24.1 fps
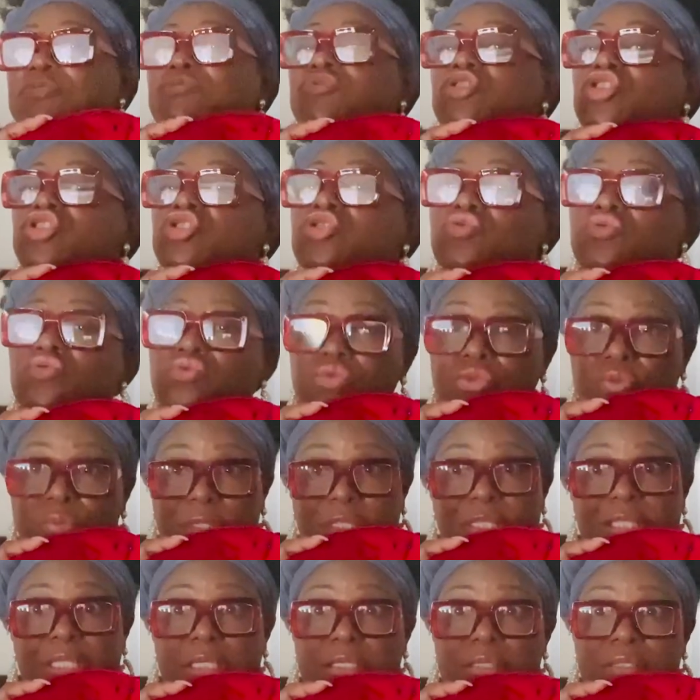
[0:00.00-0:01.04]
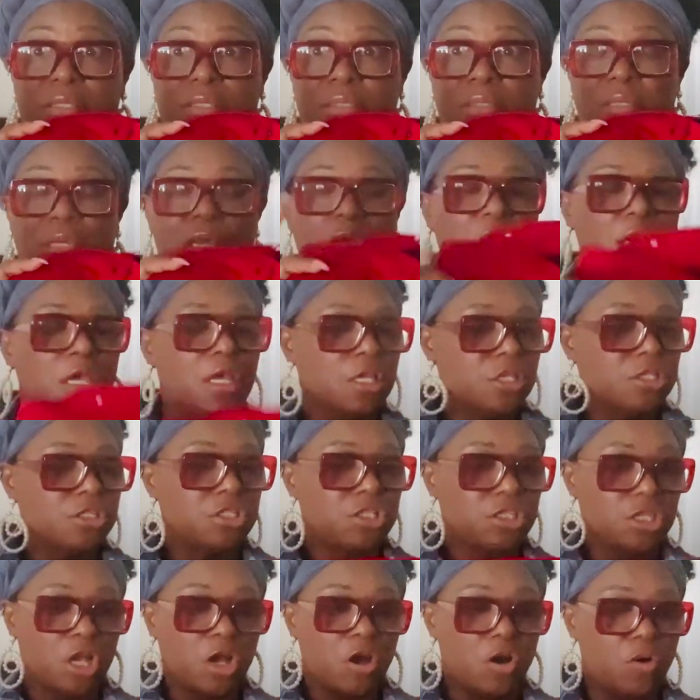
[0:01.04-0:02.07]
of shoes with this.
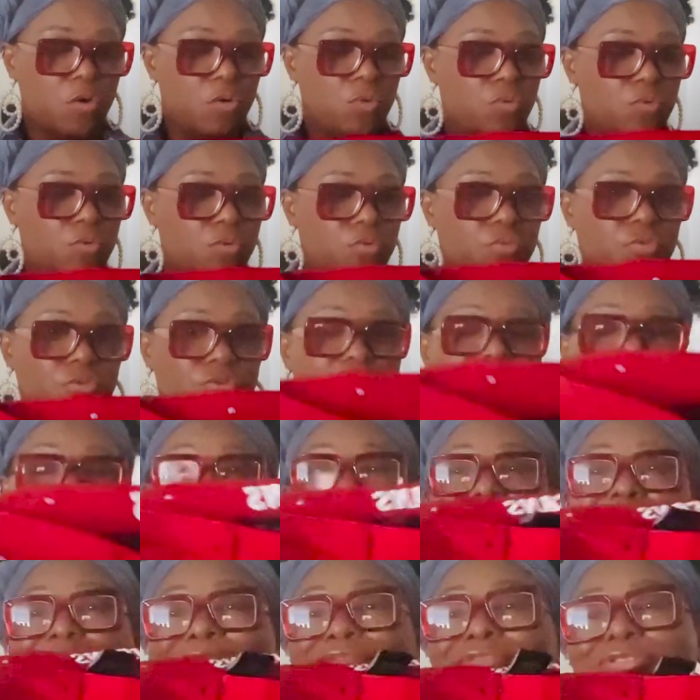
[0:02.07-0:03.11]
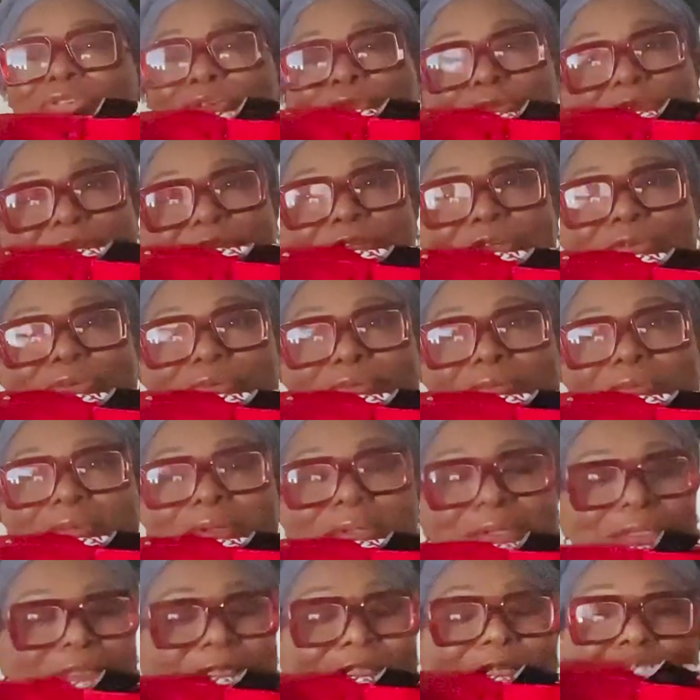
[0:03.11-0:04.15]
So these are so cute.
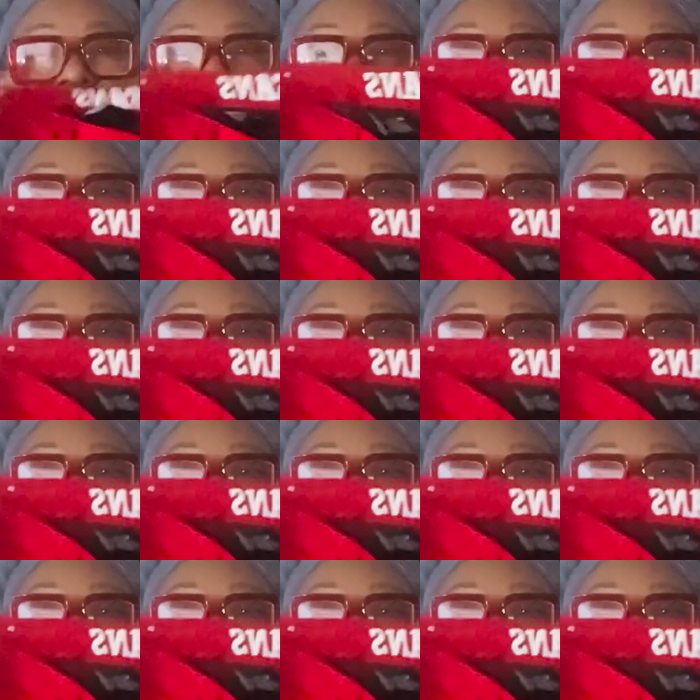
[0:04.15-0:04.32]
So